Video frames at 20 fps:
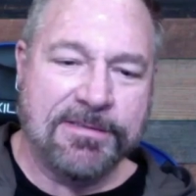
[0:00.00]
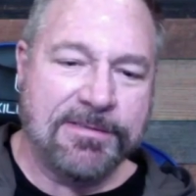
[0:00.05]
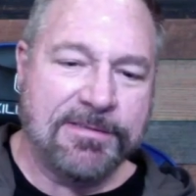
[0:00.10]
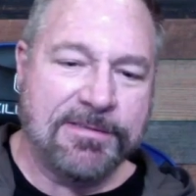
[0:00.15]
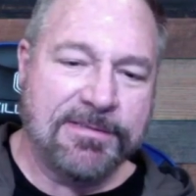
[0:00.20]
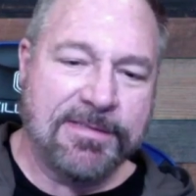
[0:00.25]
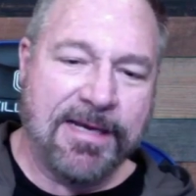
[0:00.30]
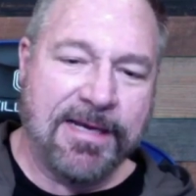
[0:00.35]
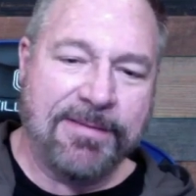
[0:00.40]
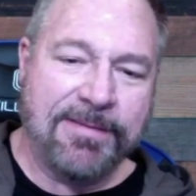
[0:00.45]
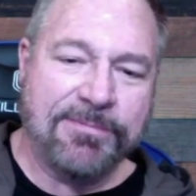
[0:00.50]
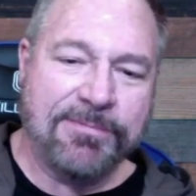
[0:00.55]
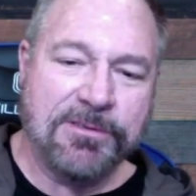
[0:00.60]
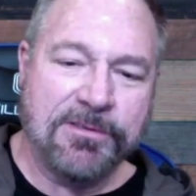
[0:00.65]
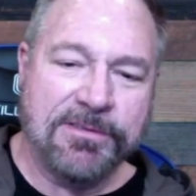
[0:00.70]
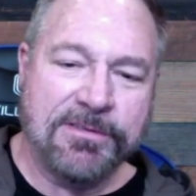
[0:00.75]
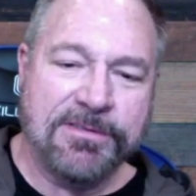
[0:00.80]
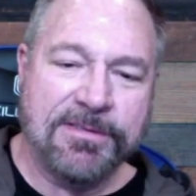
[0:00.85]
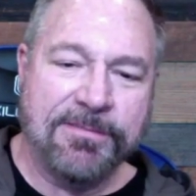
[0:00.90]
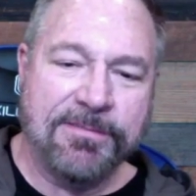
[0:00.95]
This is
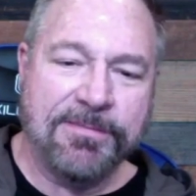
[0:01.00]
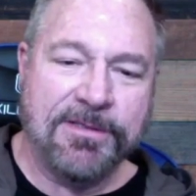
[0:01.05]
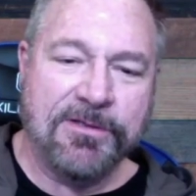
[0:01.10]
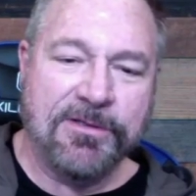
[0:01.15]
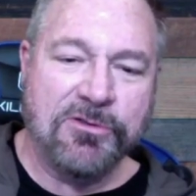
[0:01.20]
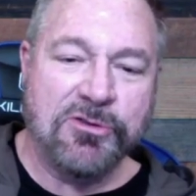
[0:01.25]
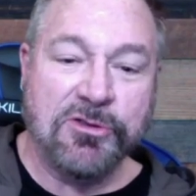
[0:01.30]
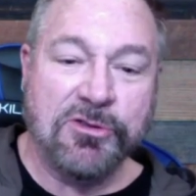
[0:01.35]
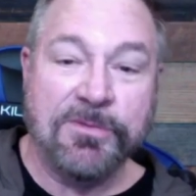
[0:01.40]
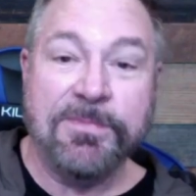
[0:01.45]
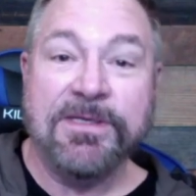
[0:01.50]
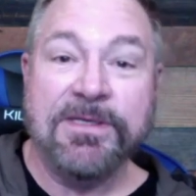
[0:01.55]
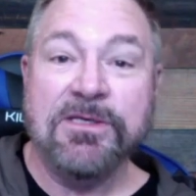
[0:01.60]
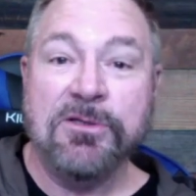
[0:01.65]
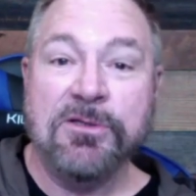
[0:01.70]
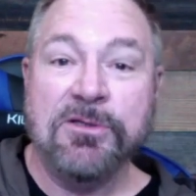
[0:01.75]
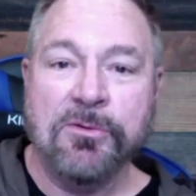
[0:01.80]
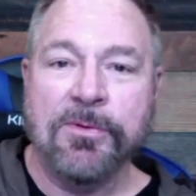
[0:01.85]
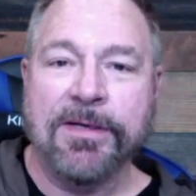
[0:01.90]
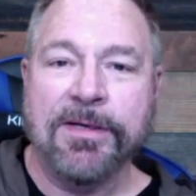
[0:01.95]
absolutely something you should be
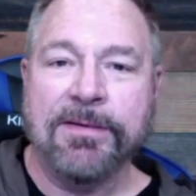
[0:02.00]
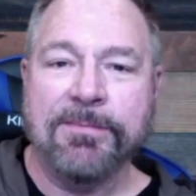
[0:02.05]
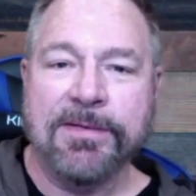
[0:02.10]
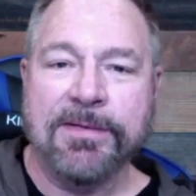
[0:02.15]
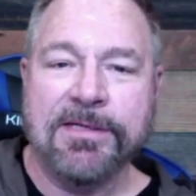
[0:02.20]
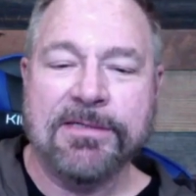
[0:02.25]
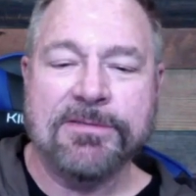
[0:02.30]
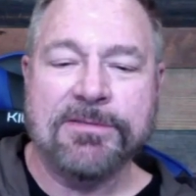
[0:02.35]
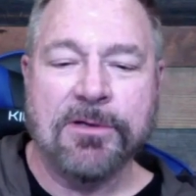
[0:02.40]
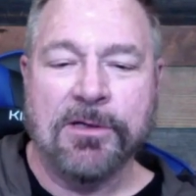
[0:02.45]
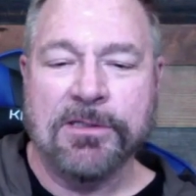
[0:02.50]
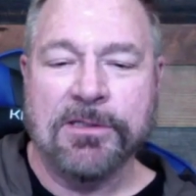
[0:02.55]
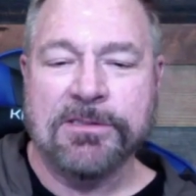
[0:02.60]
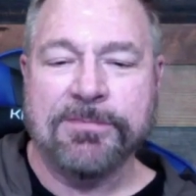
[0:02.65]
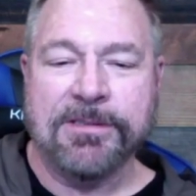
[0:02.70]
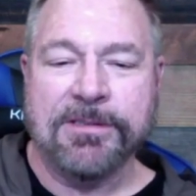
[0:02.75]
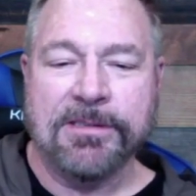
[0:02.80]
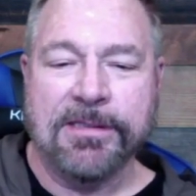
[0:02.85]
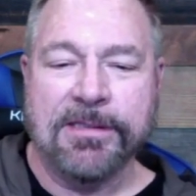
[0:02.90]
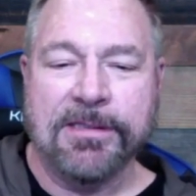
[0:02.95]
doing, because
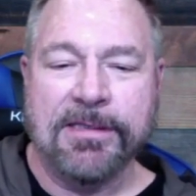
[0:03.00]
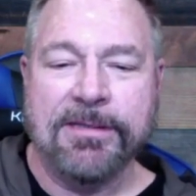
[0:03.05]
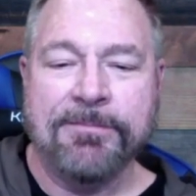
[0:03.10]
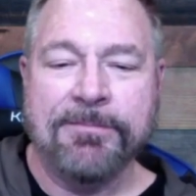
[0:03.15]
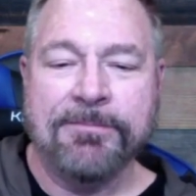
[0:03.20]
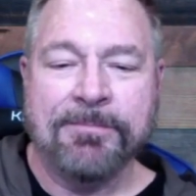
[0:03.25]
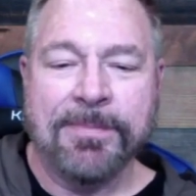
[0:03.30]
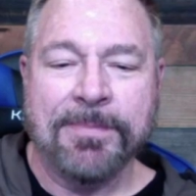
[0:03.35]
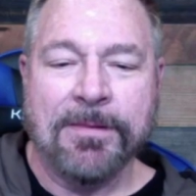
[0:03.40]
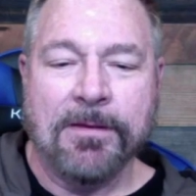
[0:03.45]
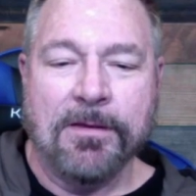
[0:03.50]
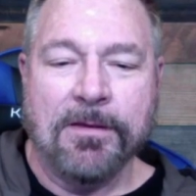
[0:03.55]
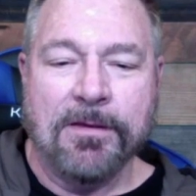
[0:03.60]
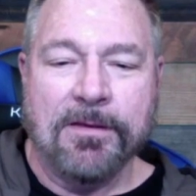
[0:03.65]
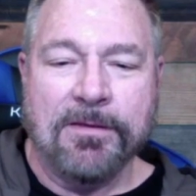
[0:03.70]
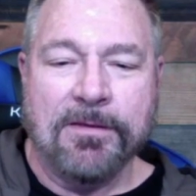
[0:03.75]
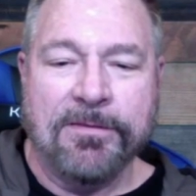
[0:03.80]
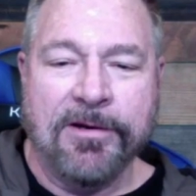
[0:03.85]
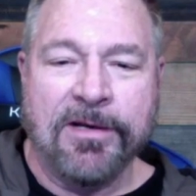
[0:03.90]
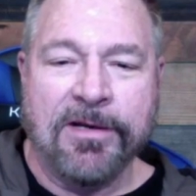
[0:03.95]
ultimately
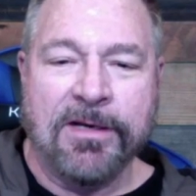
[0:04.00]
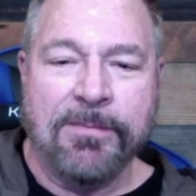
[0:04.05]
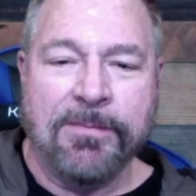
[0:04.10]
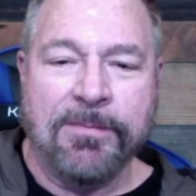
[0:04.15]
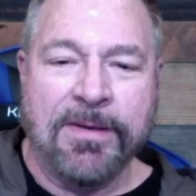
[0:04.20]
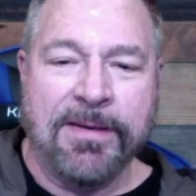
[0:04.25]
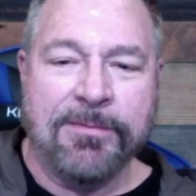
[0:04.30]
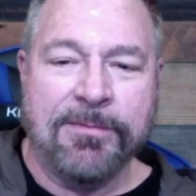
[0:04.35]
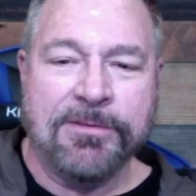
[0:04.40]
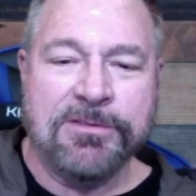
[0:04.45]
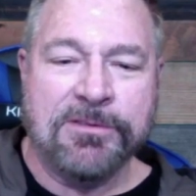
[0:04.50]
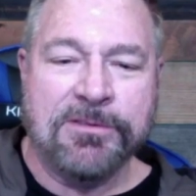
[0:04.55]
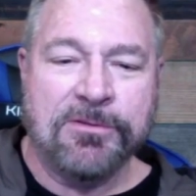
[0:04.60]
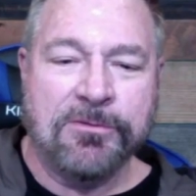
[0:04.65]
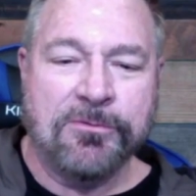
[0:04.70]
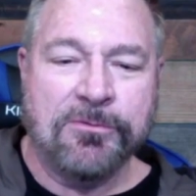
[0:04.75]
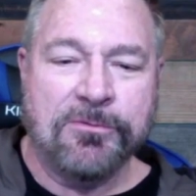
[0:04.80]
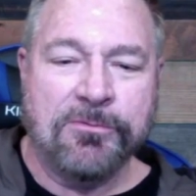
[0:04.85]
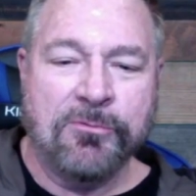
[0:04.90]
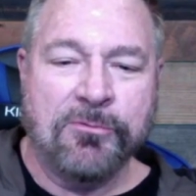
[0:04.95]
they're going to be able
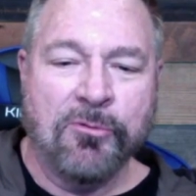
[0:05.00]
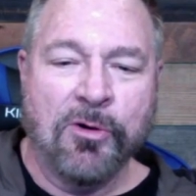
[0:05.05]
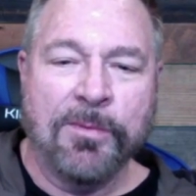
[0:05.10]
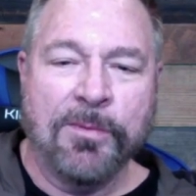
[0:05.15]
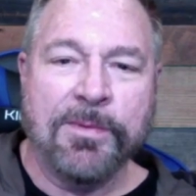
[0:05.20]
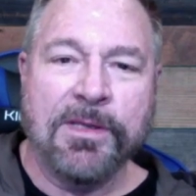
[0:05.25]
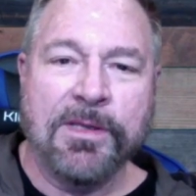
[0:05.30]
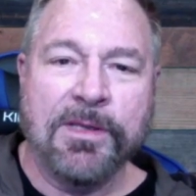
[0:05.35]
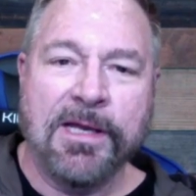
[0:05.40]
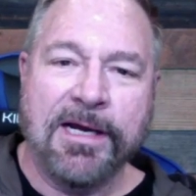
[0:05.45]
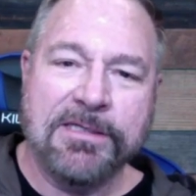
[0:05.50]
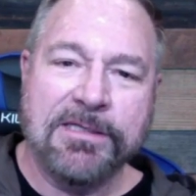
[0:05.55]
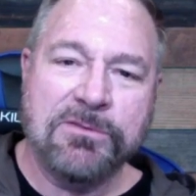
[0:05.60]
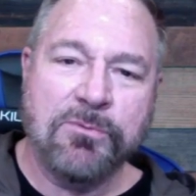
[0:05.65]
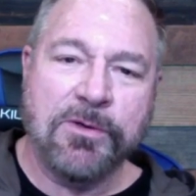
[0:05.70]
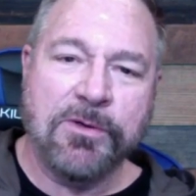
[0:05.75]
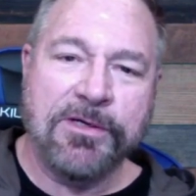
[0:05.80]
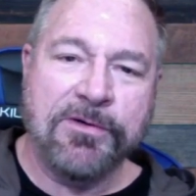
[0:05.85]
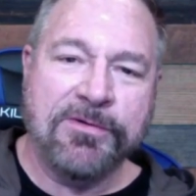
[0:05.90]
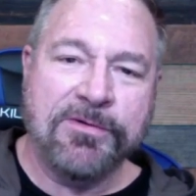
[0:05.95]
to
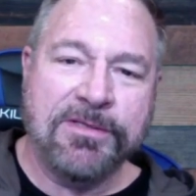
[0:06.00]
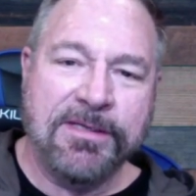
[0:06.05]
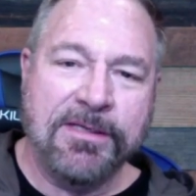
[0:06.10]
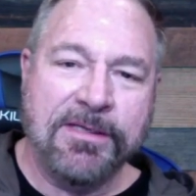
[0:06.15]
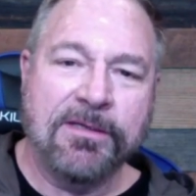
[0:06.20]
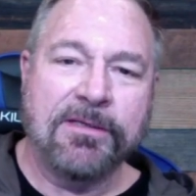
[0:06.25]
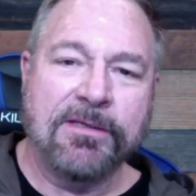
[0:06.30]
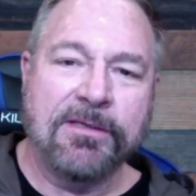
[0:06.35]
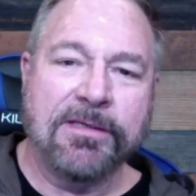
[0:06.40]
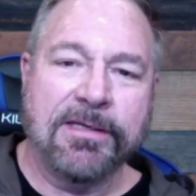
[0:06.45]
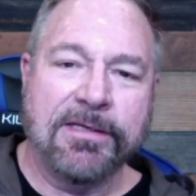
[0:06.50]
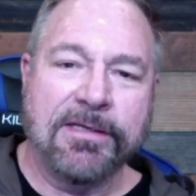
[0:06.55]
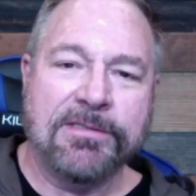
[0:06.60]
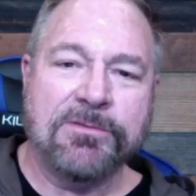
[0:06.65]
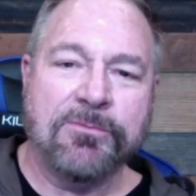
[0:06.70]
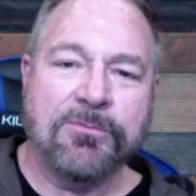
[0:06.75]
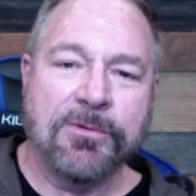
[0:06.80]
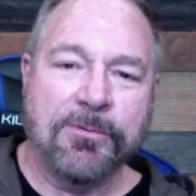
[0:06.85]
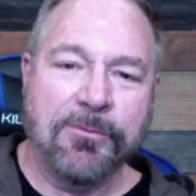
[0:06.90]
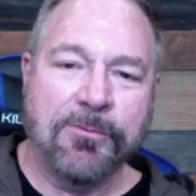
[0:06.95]
normalize what your deal
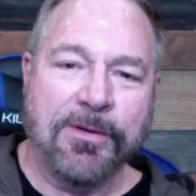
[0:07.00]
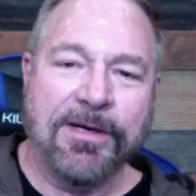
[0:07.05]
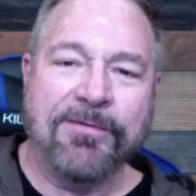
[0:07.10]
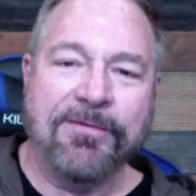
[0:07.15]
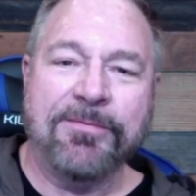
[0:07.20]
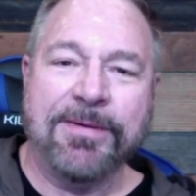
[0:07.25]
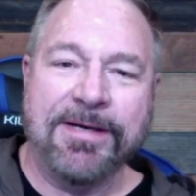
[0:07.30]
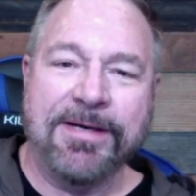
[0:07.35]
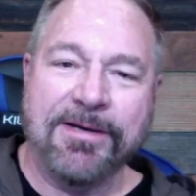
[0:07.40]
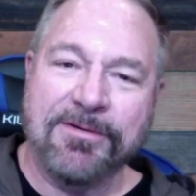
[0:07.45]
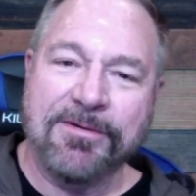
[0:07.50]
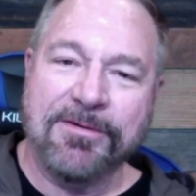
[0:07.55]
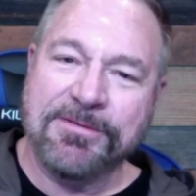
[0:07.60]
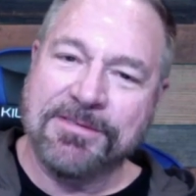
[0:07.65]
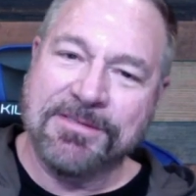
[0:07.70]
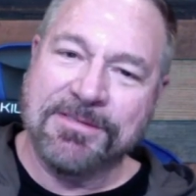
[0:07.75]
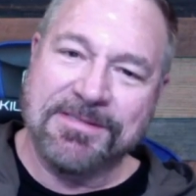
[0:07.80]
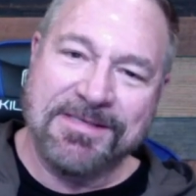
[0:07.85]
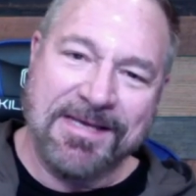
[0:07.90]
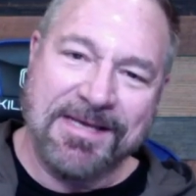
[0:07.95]
is, what, what everybody
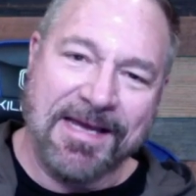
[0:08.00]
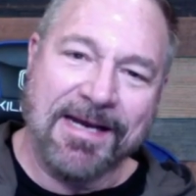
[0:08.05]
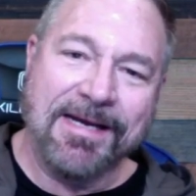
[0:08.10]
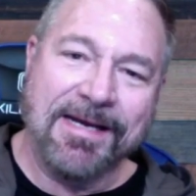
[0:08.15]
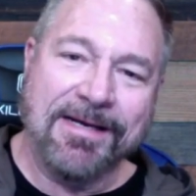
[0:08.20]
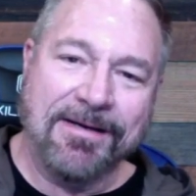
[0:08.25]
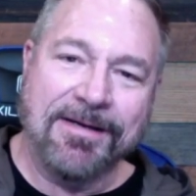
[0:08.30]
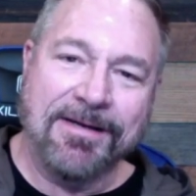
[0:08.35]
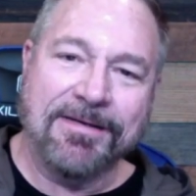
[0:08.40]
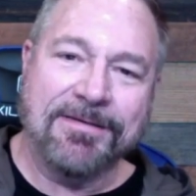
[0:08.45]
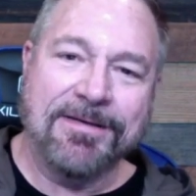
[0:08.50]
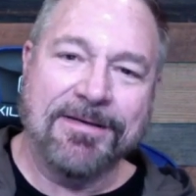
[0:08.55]
else is getting,